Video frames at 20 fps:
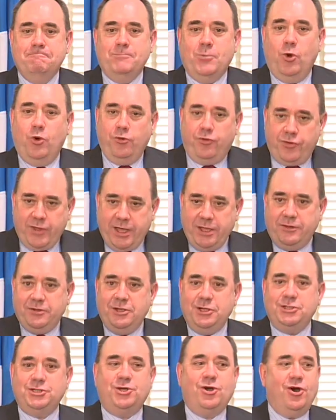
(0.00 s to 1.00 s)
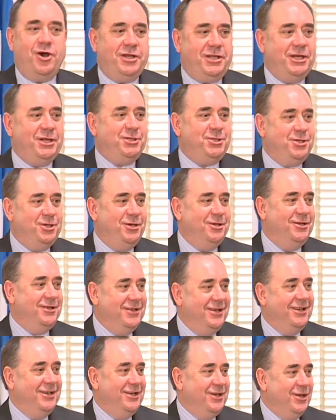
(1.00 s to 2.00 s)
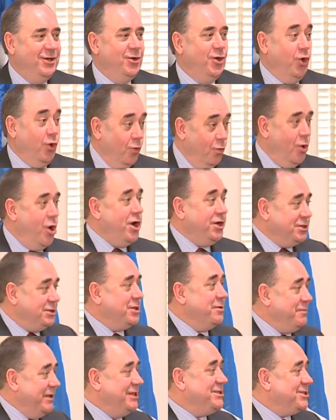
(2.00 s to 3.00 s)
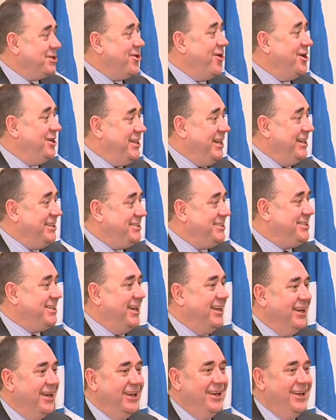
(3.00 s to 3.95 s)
who think they're Scottish, who want to be Scottish,